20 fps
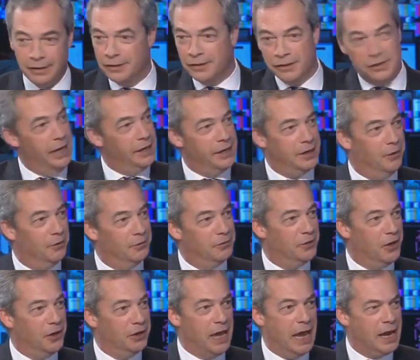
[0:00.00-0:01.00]
and sending off
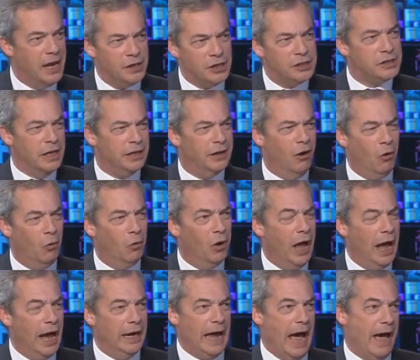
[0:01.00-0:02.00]
30, just, you know,
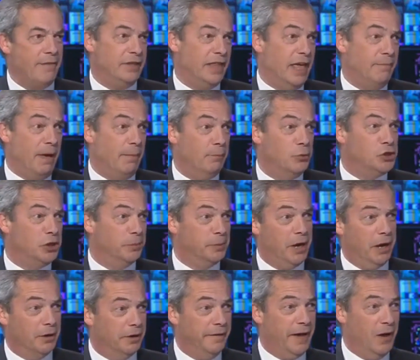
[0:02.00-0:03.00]
and having their membership
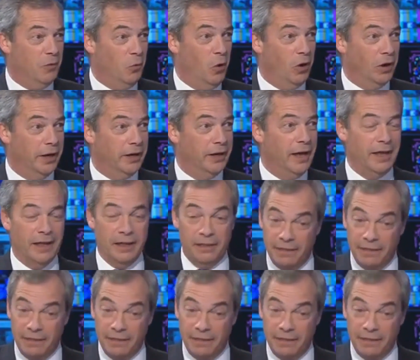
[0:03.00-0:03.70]
card in their wallet.